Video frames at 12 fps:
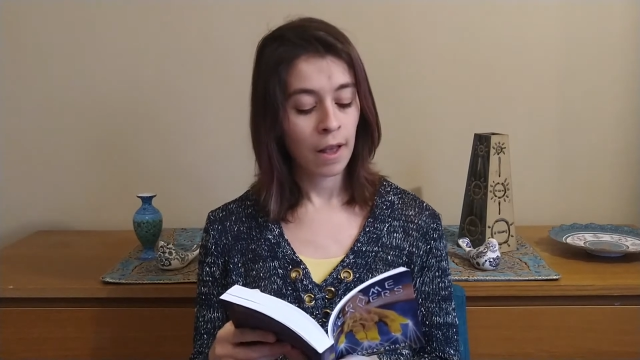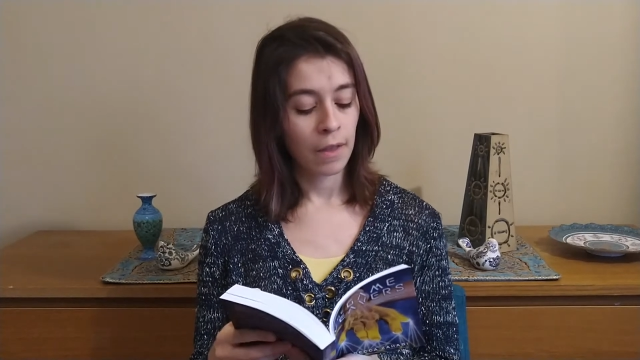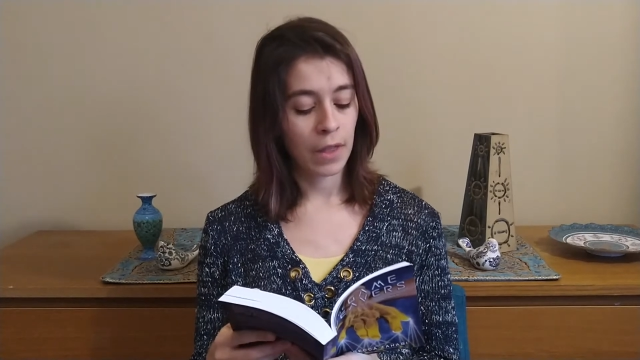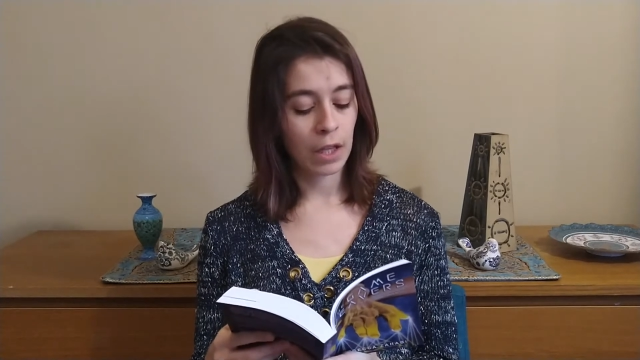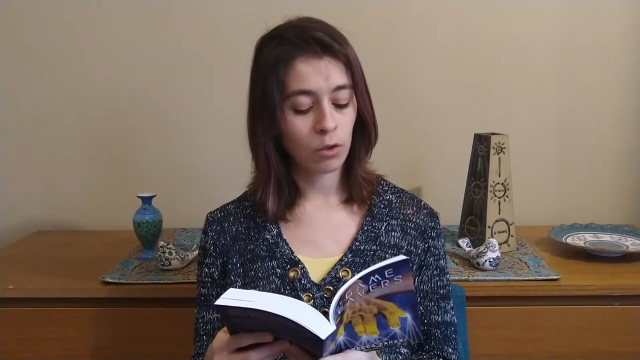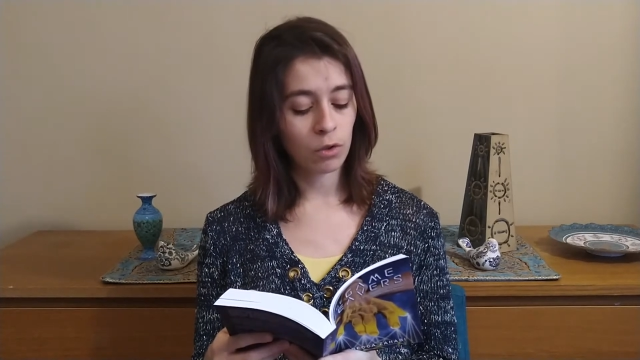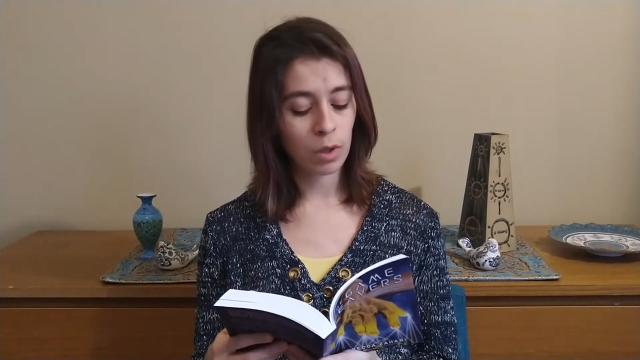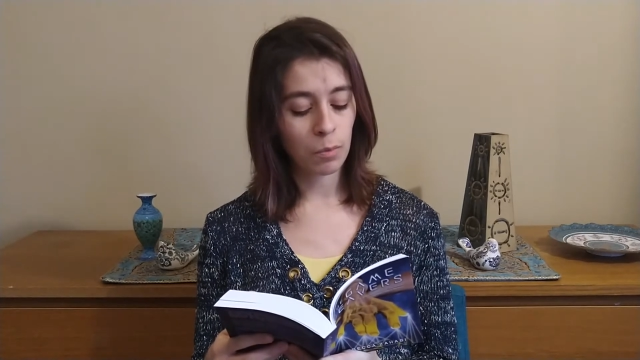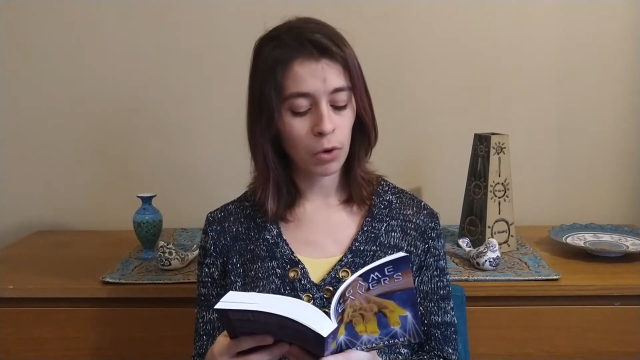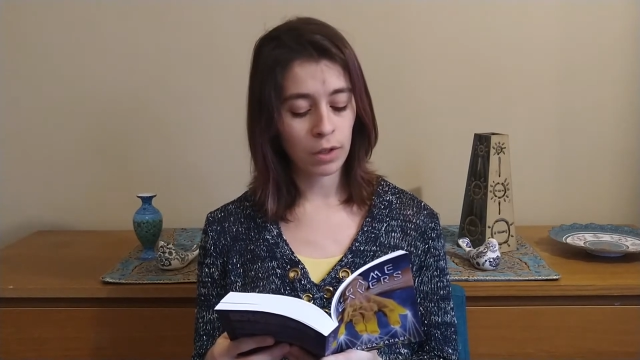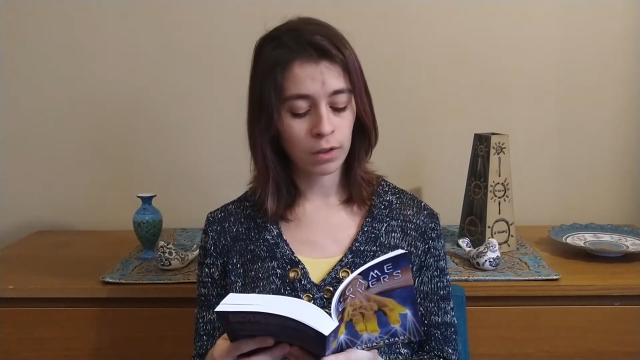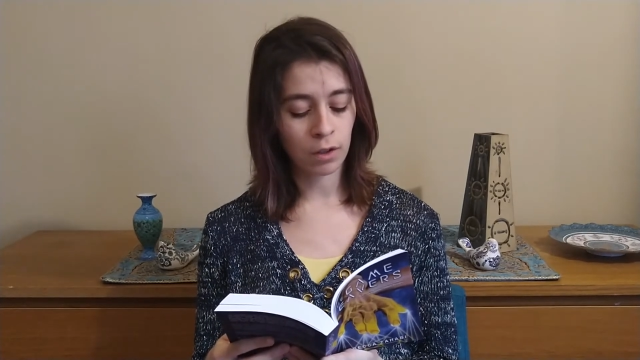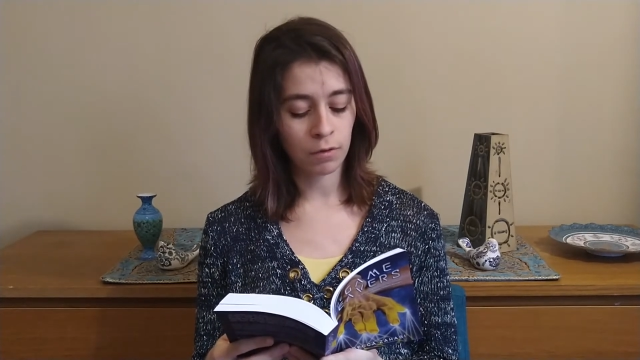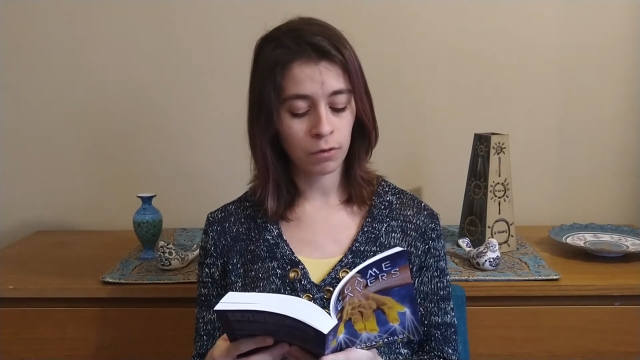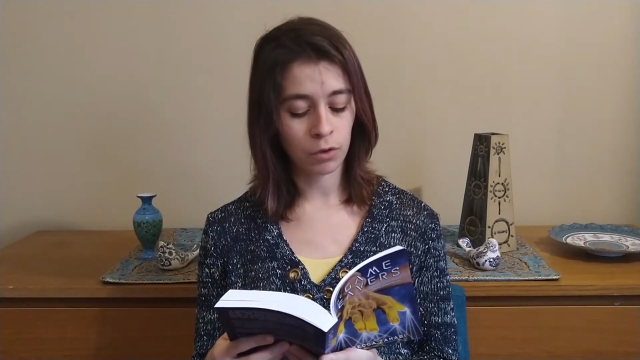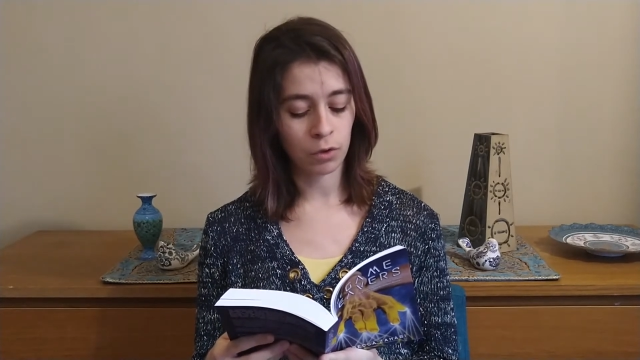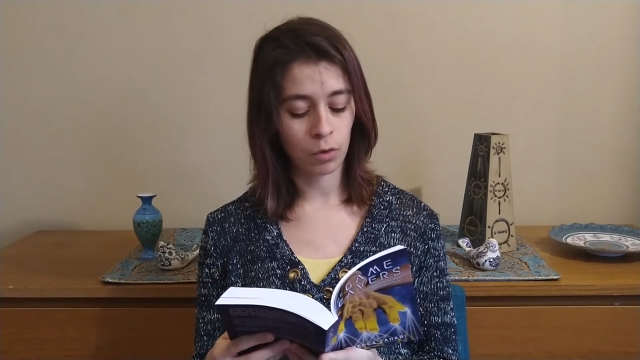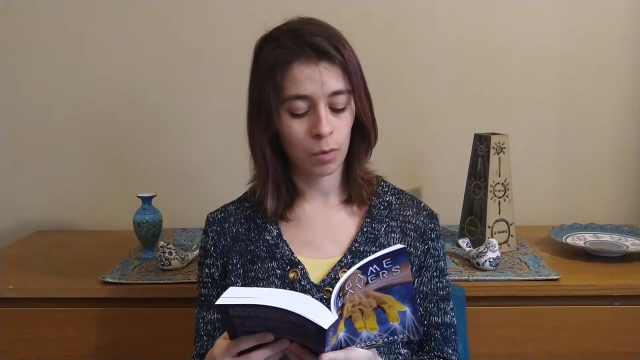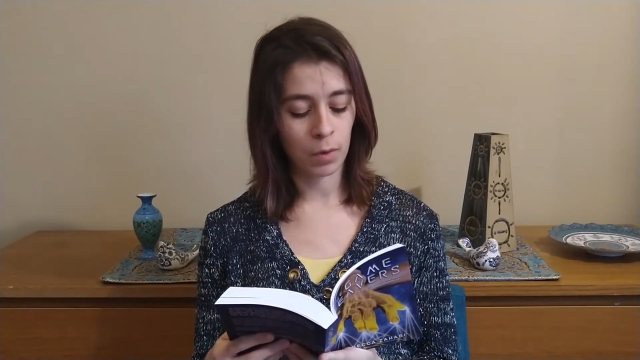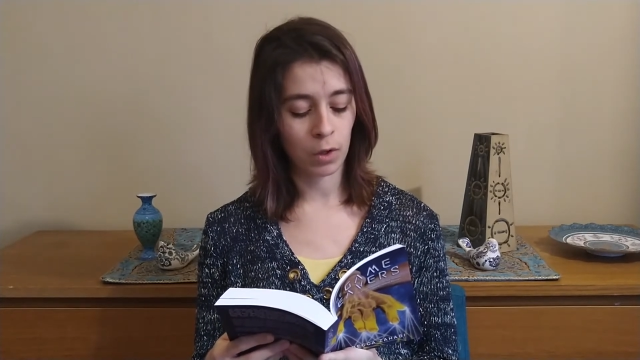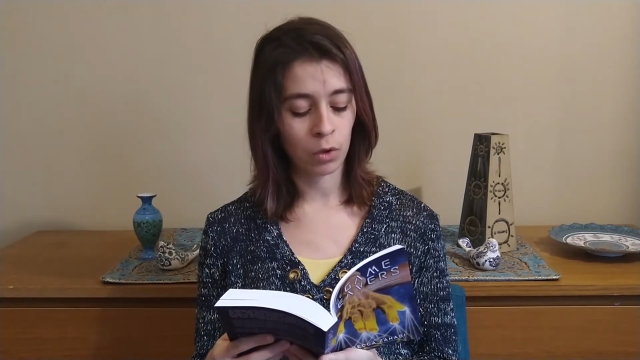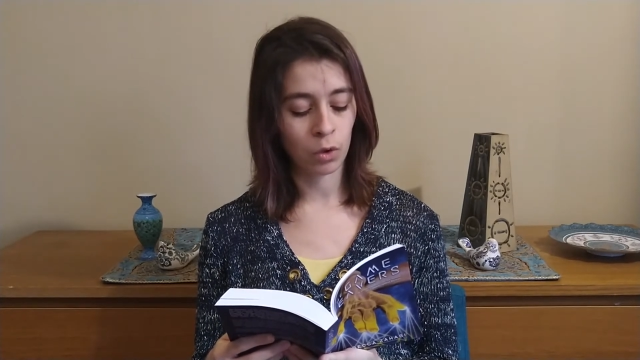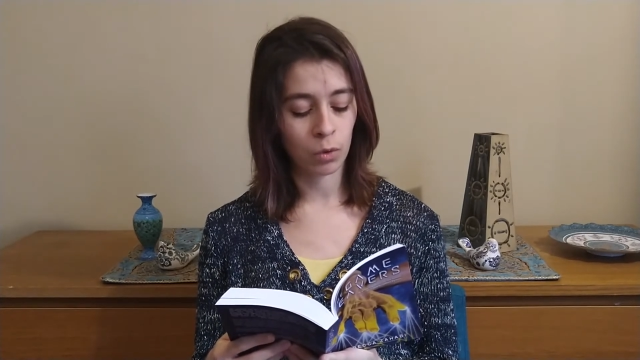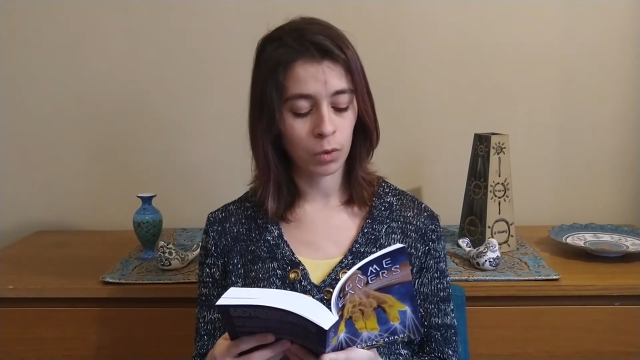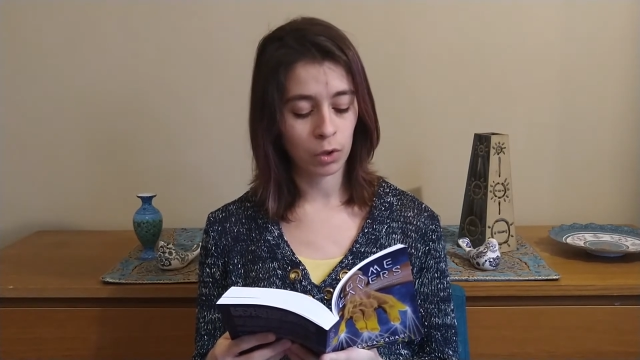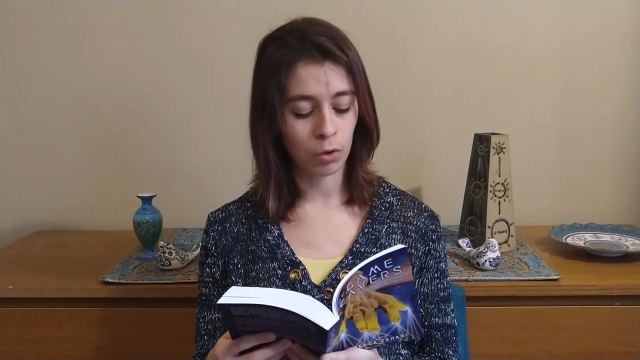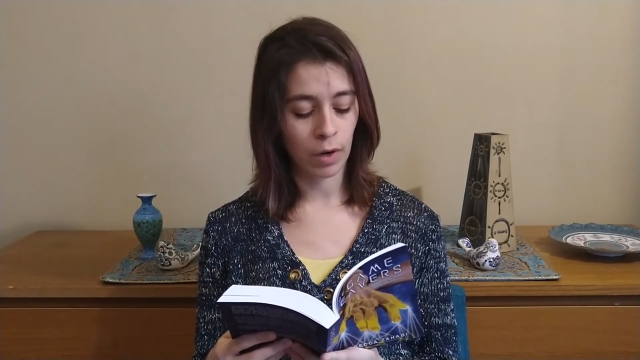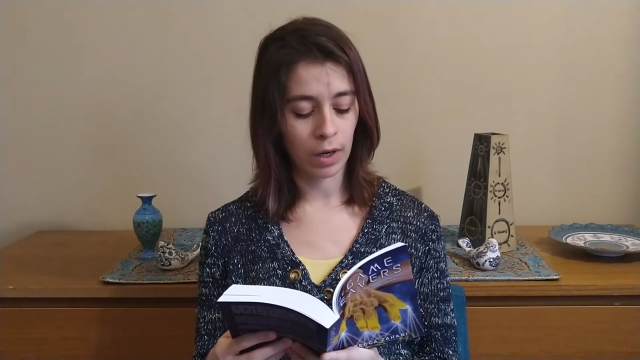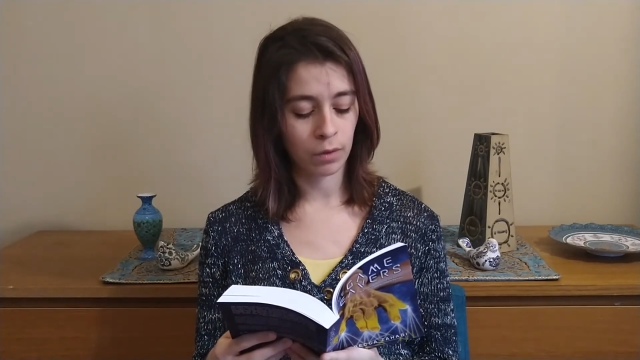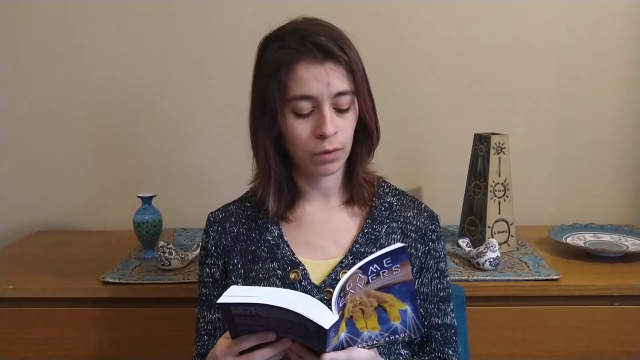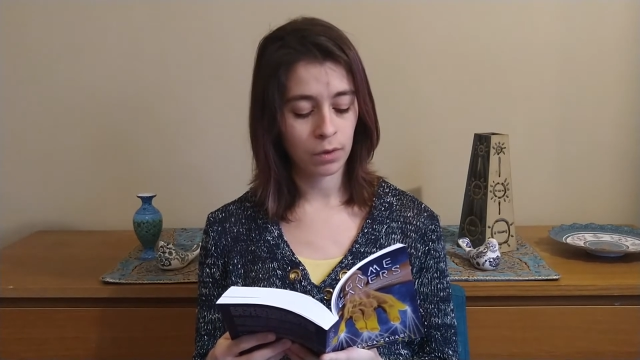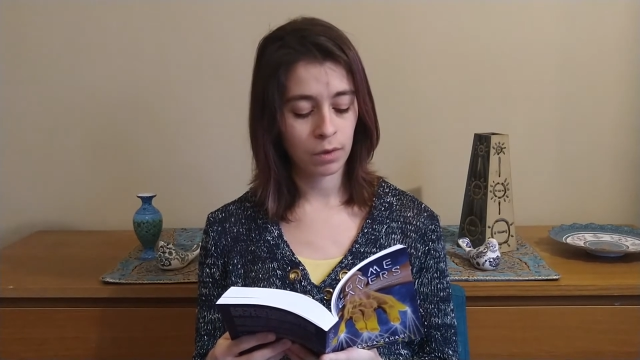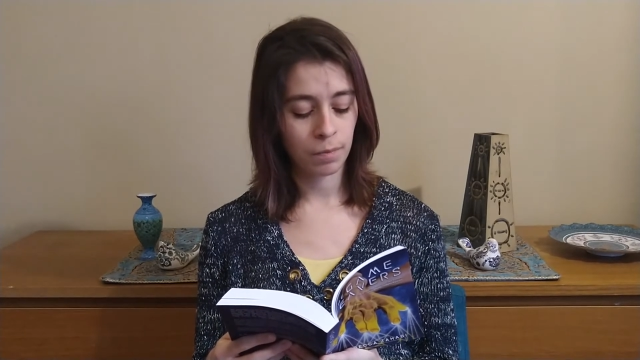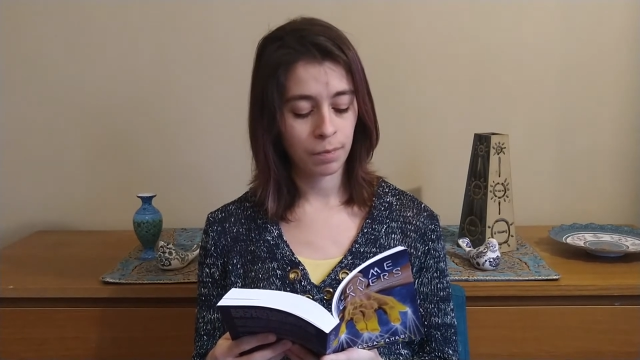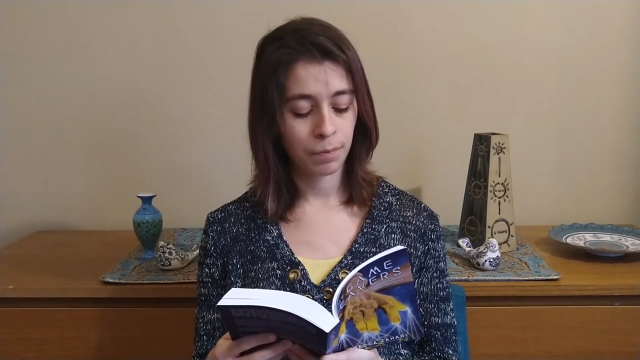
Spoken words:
They use the press conference room at the Norwood grounds.